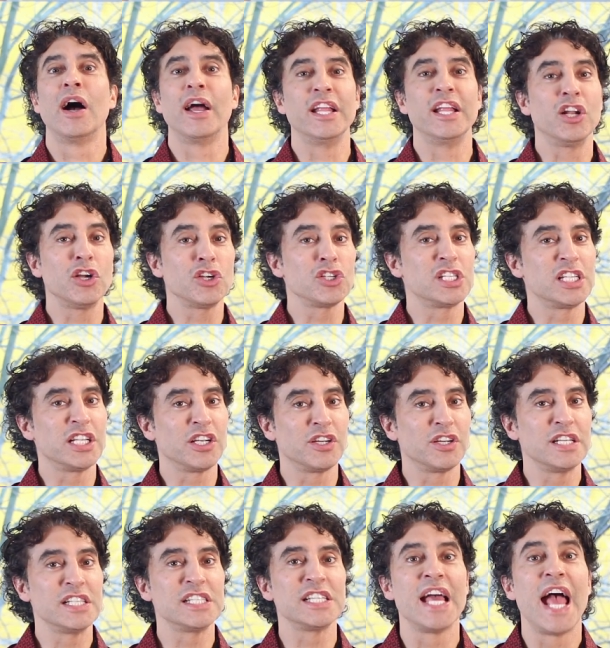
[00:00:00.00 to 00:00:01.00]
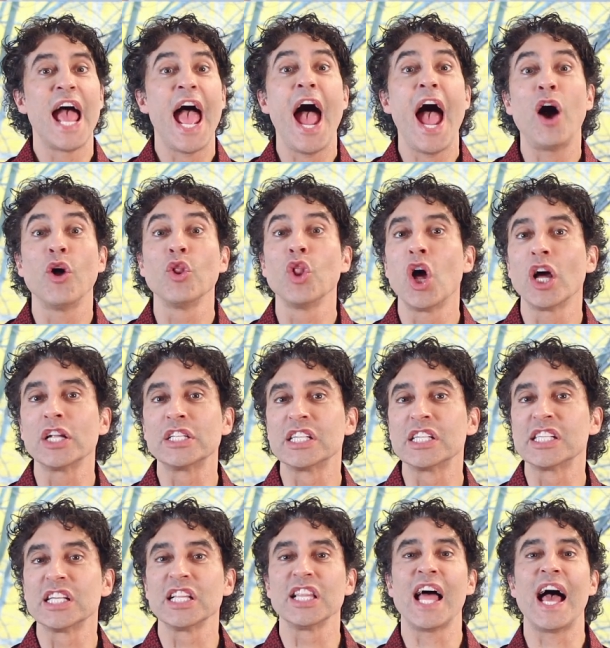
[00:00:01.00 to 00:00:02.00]
in our series, How Long
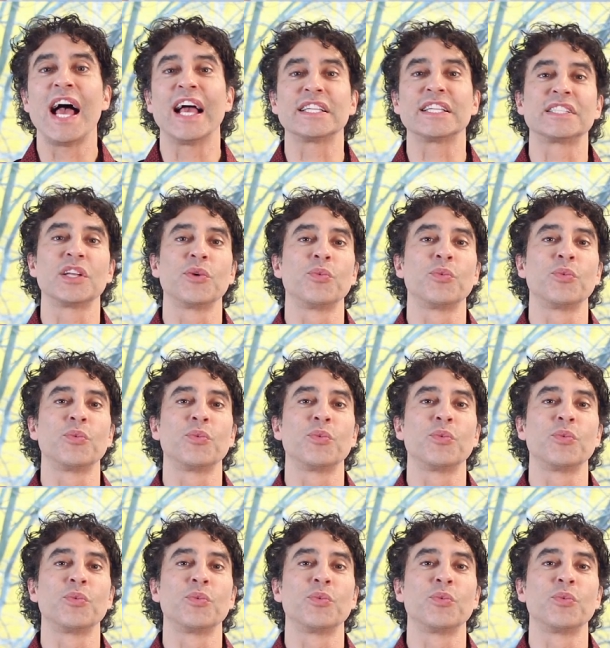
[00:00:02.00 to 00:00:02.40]
Does It Last?